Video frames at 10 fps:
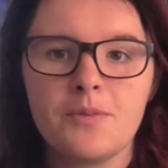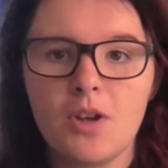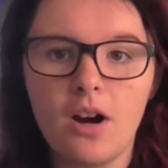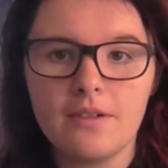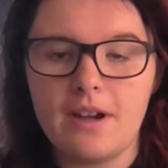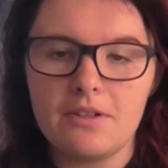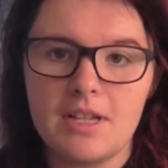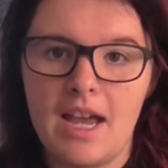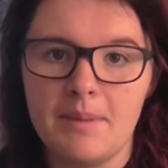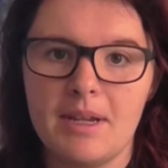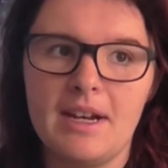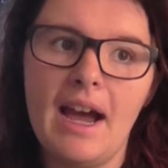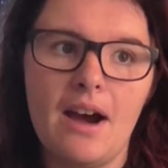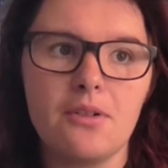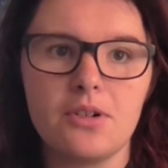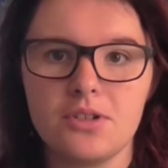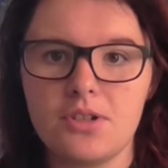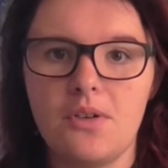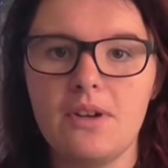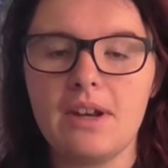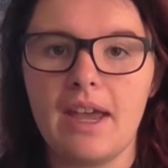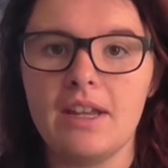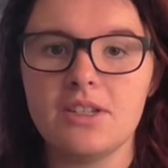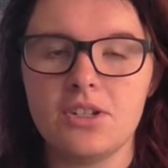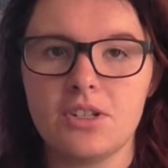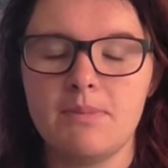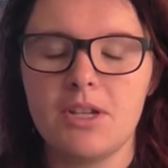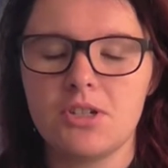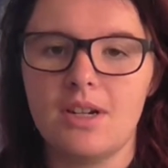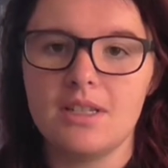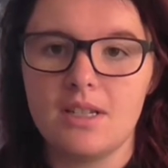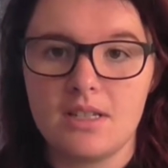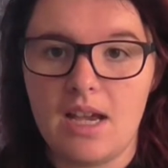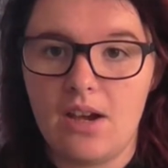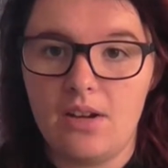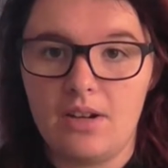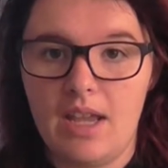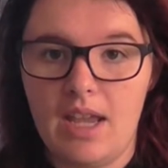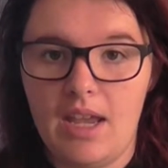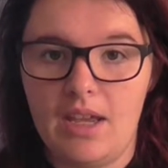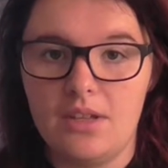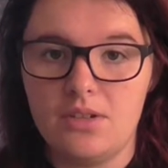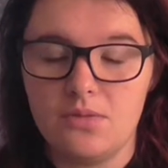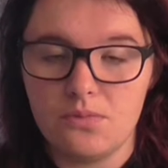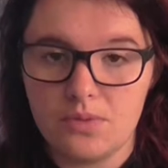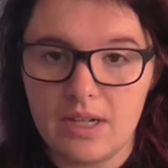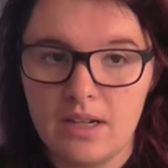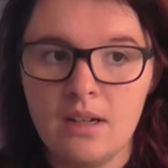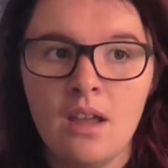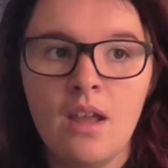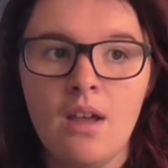carve out time, like an hour or so a night, to just make sure I sit down and read.